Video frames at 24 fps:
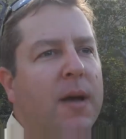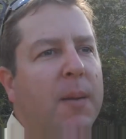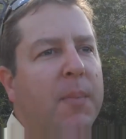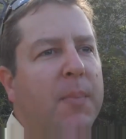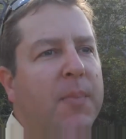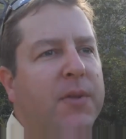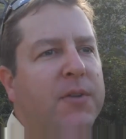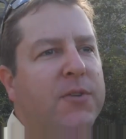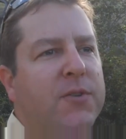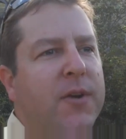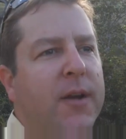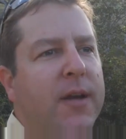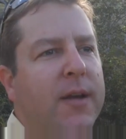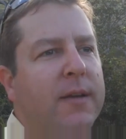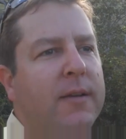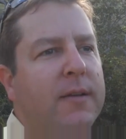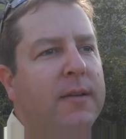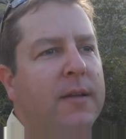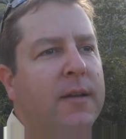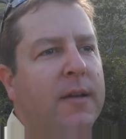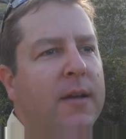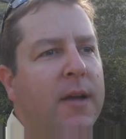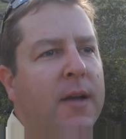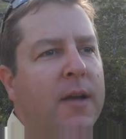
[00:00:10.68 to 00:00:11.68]
up the
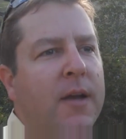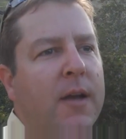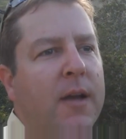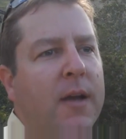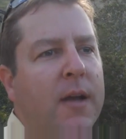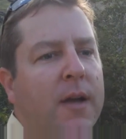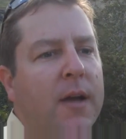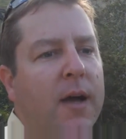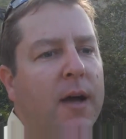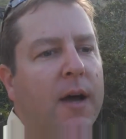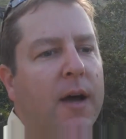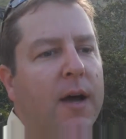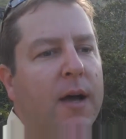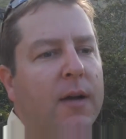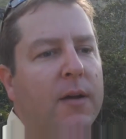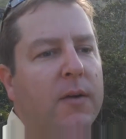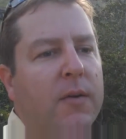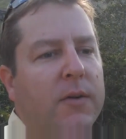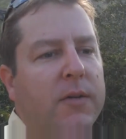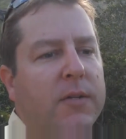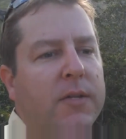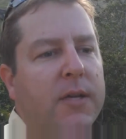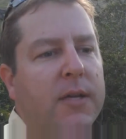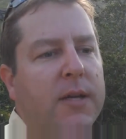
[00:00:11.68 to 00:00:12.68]
trail,
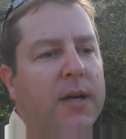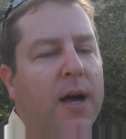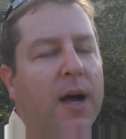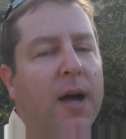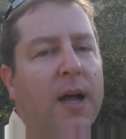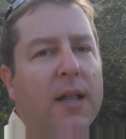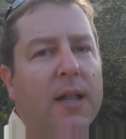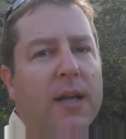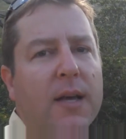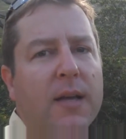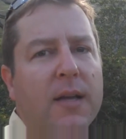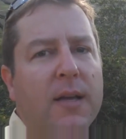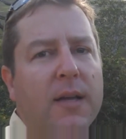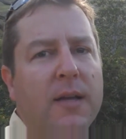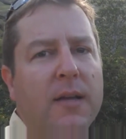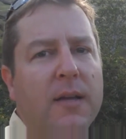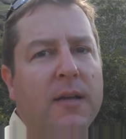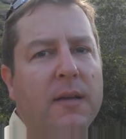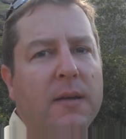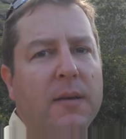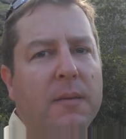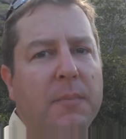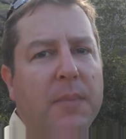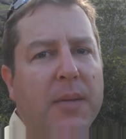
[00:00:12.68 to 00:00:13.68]
going to Ka'ala
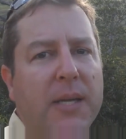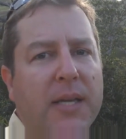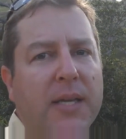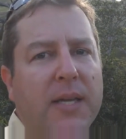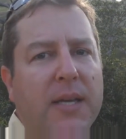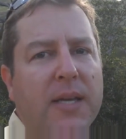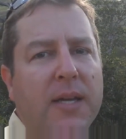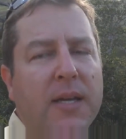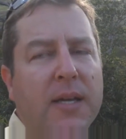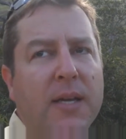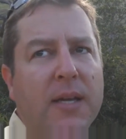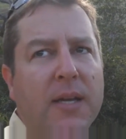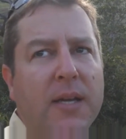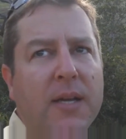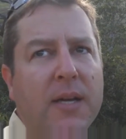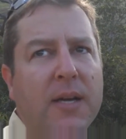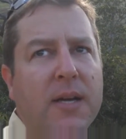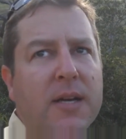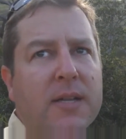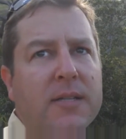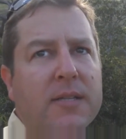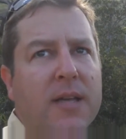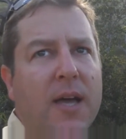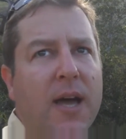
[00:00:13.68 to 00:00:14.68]
Peak.
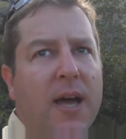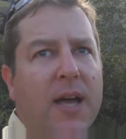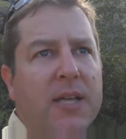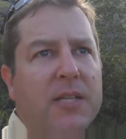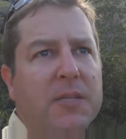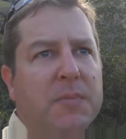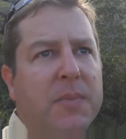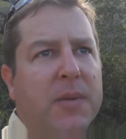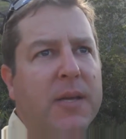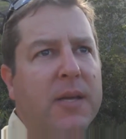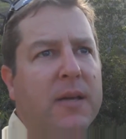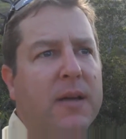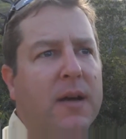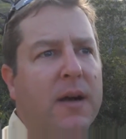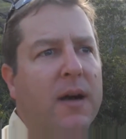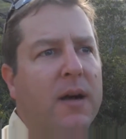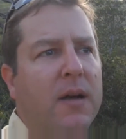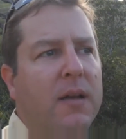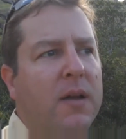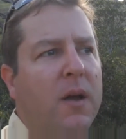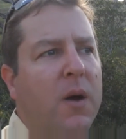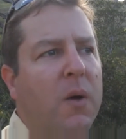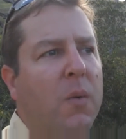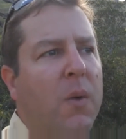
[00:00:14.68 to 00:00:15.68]
It's the highest peak
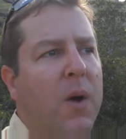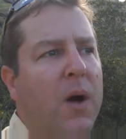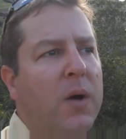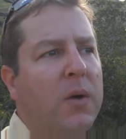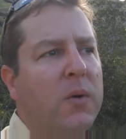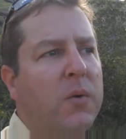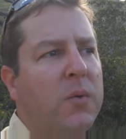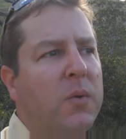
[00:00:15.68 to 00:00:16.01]
on Oahu.